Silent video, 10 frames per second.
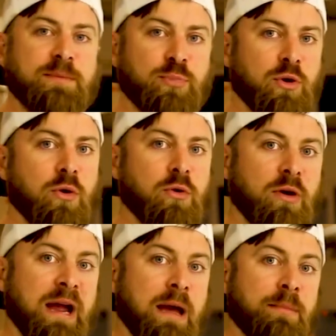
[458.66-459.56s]
a
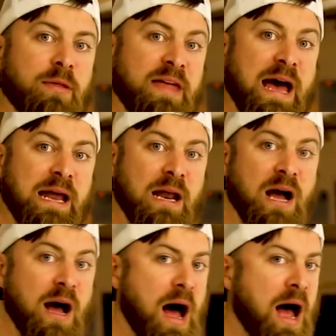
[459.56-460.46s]
program
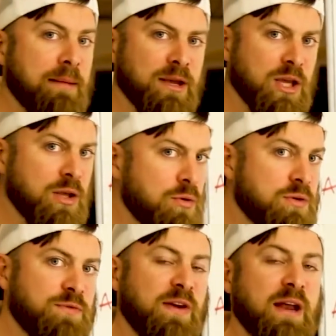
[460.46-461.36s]
that I'm a
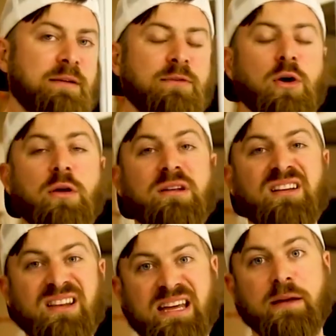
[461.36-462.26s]
huge fan of called
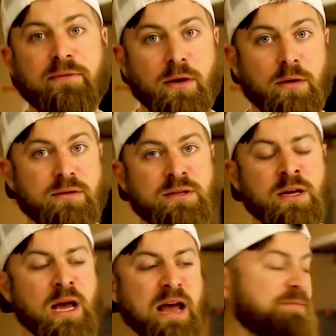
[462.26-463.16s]
ClickFunnels.
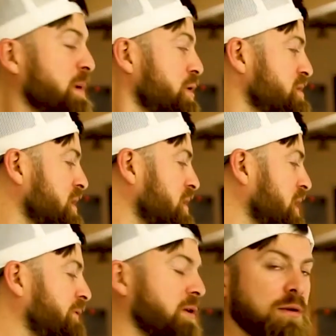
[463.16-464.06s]
I've been using
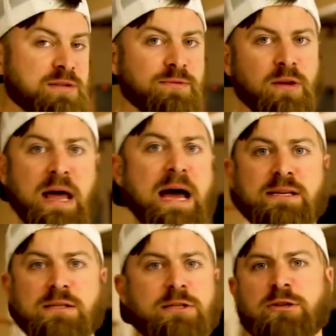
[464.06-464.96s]
ClickFunnels for the
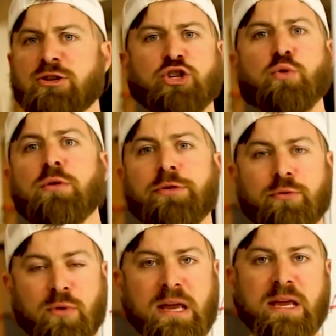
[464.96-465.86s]
last 2 or
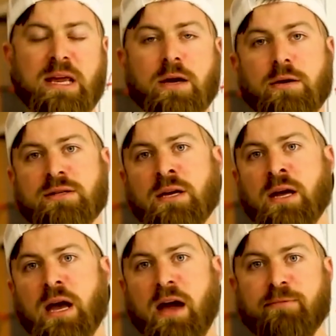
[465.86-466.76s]
3 years.
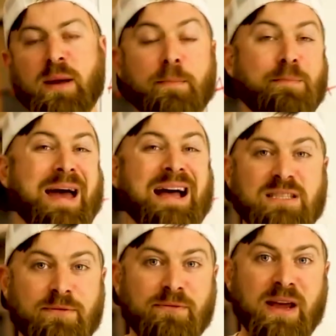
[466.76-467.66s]
I've been a
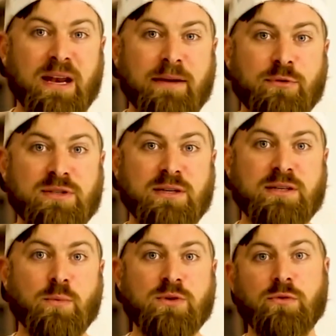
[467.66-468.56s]
massive fan ever
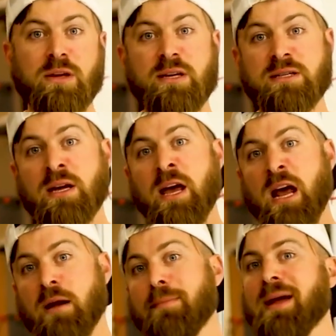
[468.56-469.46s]
since it was released,
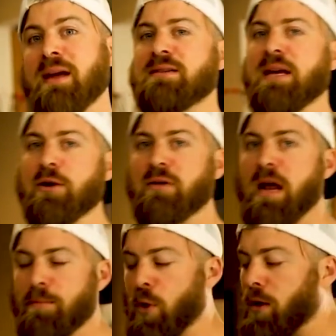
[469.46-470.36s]
and makes
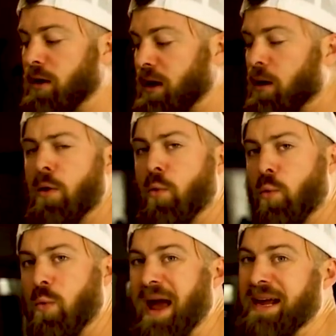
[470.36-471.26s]
internet marketing
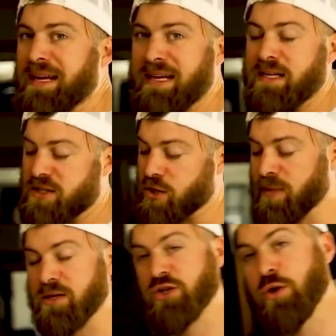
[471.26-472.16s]
way easier
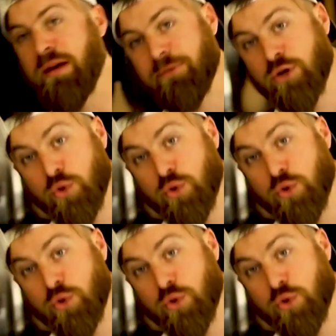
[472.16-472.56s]
because you don't have to